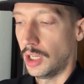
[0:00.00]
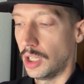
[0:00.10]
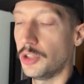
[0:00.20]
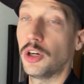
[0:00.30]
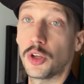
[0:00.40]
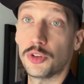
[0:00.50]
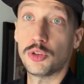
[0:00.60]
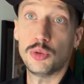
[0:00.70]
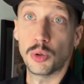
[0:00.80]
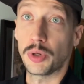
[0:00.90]
You can also
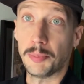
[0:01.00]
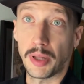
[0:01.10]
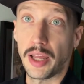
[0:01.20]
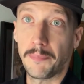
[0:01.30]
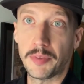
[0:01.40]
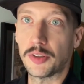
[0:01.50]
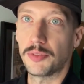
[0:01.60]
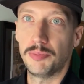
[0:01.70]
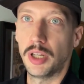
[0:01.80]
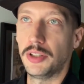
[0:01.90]
just do a replay. That's
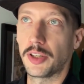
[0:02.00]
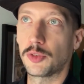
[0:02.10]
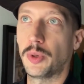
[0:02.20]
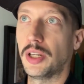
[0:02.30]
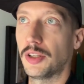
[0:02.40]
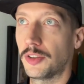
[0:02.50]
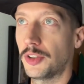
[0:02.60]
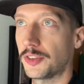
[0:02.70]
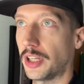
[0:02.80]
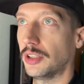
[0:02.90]
a nice way
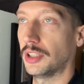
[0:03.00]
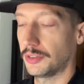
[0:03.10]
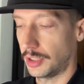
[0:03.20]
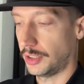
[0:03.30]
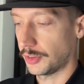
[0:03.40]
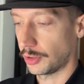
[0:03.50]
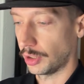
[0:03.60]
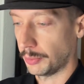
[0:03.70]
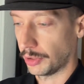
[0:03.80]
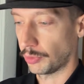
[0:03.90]
to settle a
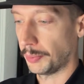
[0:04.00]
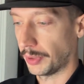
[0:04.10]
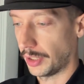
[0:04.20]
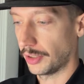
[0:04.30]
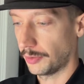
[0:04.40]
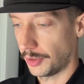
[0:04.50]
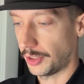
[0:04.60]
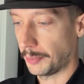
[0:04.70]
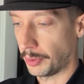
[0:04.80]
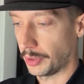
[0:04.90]
disagreement, replay the
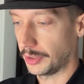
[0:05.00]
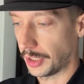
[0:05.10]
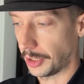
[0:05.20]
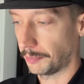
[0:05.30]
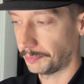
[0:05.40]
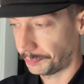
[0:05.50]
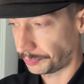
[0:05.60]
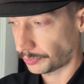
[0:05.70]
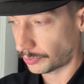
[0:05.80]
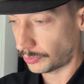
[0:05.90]
same point there.
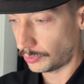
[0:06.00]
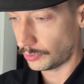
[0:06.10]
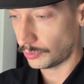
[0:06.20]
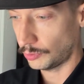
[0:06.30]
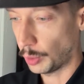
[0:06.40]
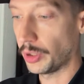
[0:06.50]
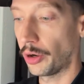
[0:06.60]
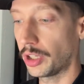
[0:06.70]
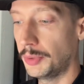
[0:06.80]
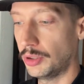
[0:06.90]
We
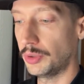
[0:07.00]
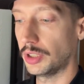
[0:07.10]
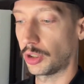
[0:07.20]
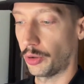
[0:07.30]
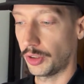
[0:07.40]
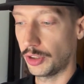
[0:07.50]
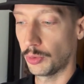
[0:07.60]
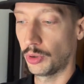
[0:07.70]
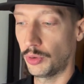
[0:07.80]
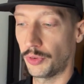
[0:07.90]
are going to be doing a courtesy
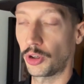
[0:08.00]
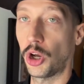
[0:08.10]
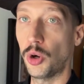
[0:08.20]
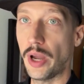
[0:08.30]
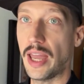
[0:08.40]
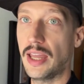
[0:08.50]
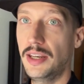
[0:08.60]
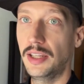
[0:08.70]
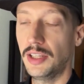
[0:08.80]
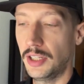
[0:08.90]
roll for
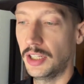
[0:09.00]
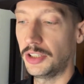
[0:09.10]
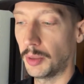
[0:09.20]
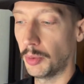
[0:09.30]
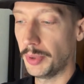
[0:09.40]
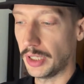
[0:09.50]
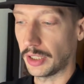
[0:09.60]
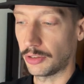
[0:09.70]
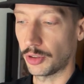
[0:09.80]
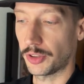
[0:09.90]
co-ed double
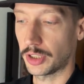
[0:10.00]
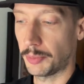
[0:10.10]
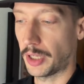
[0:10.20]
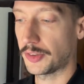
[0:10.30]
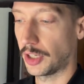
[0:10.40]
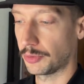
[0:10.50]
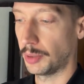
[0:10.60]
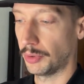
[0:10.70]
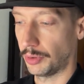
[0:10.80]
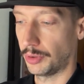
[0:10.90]
B, just like the Pottstown
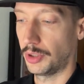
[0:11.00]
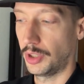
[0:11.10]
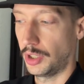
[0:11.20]
Rumble,